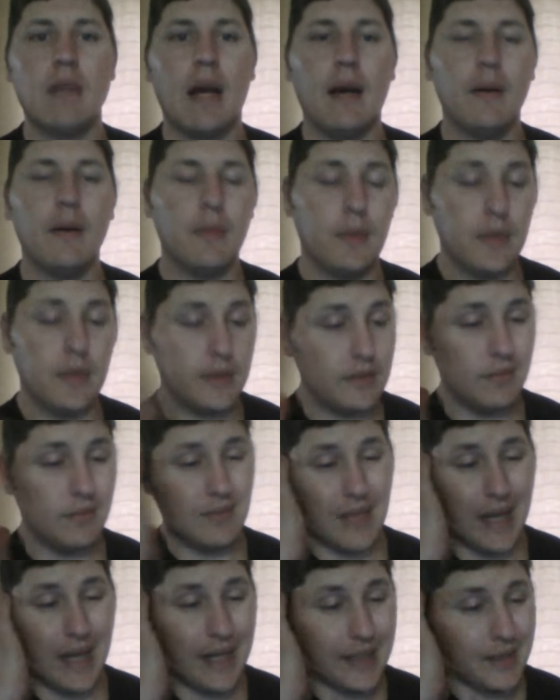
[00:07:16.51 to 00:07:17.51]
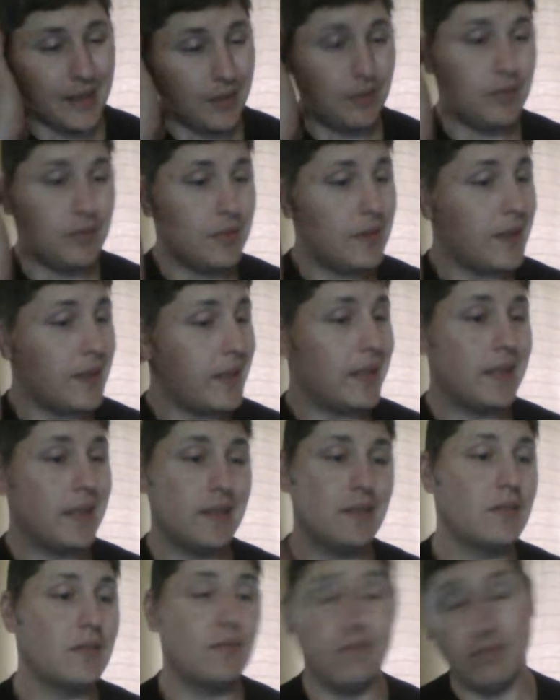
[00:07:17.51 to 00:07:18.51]
I don't think
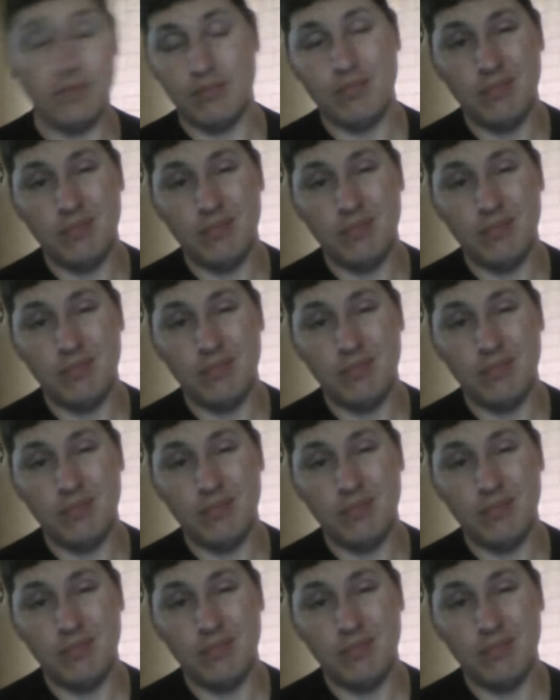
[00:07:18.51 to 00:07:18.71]
it's.